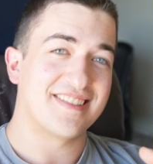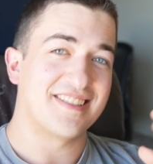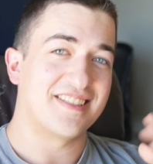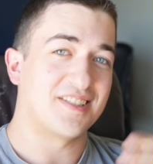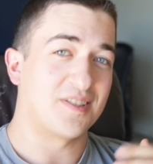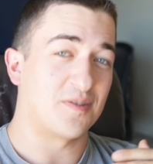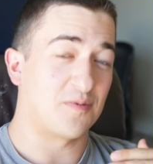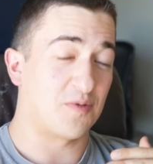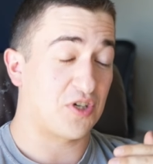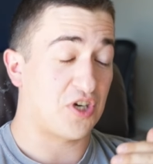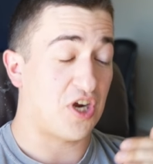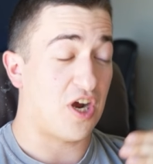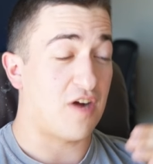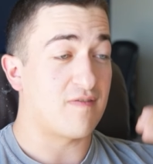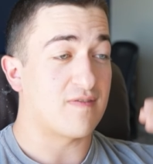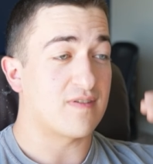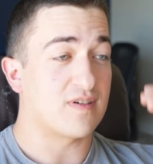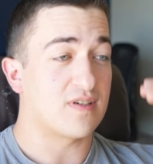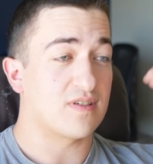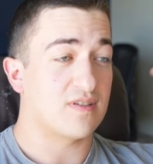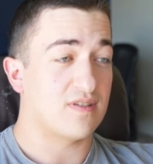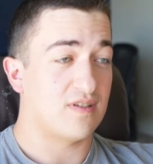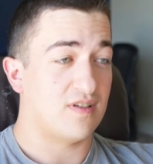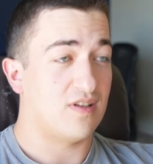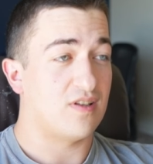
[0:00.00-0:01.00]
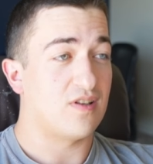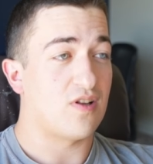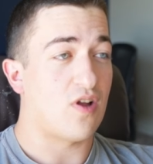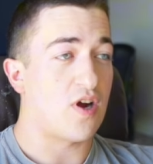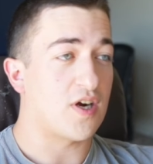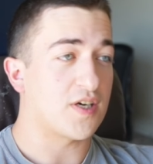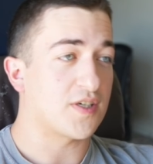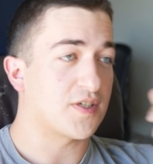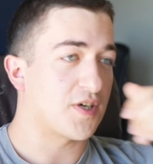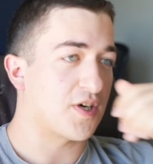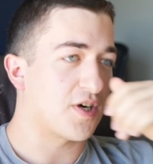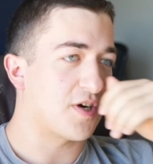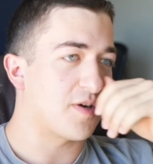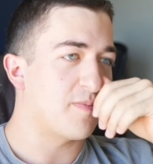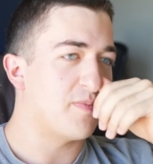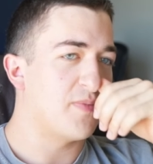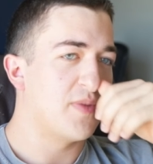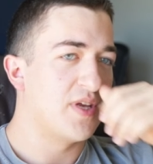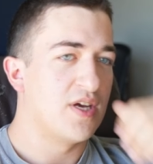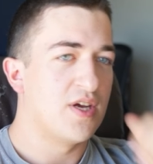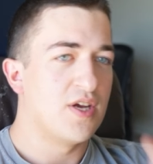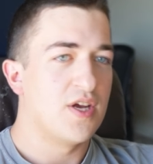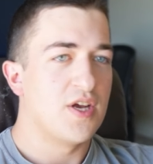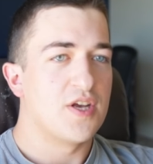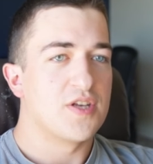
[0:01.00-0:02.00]
to recover long term.
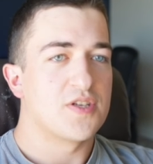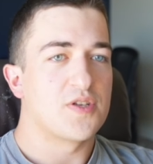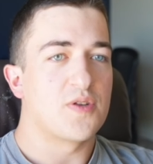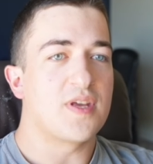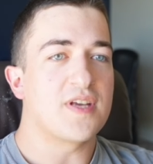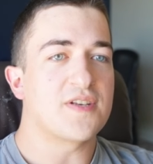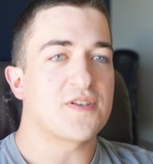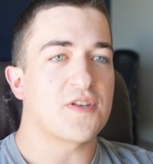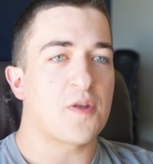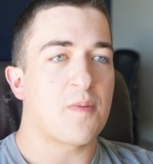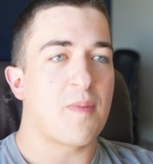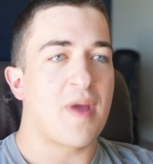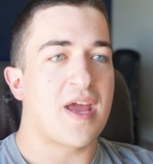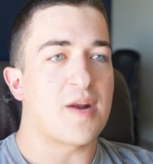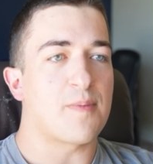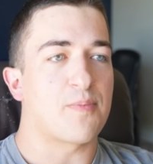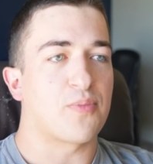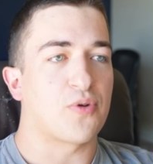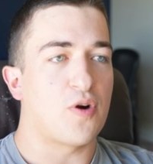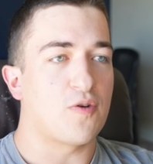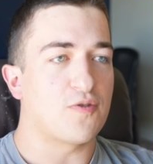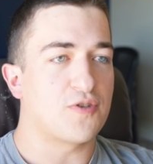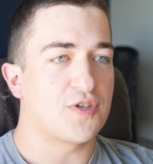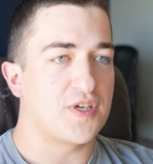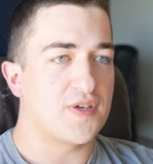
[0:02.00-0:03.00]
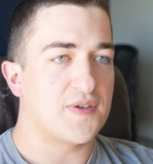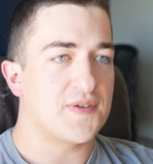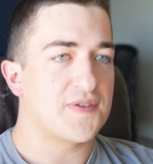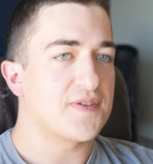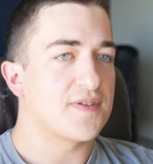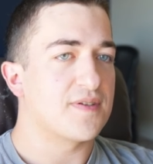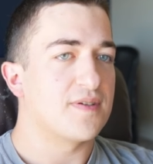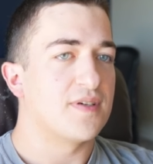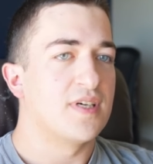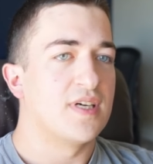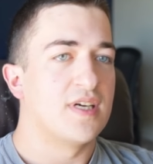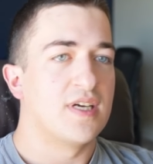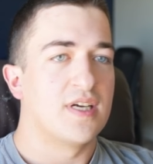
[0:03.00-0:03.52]
So these are the main approaches.